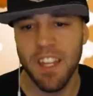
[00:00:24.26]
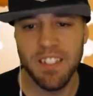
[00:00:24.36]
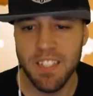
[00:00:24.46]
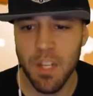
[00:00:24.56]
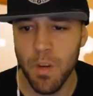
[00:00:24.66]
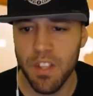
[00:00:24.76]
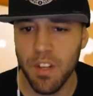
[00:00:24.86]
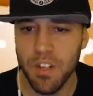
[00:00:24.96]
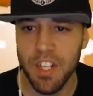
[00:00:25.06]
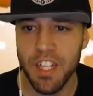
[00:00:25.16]
see what
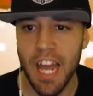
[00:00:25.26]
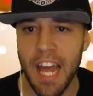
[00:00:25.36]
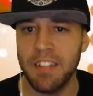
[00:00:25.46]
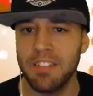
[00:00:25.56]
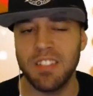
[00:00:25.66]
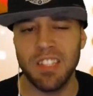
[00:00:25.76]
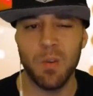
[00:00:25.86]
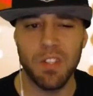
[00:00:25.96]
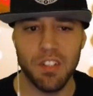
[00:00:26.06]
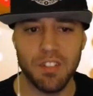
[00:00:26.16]
they're good at, see
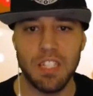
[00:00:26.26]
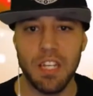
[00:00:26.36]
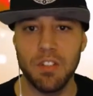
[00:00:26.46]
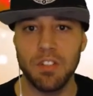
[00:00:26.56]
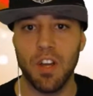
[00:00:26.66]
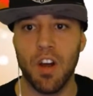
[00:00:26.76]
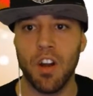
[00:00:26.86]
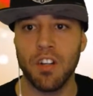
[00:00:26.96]
what their skills are,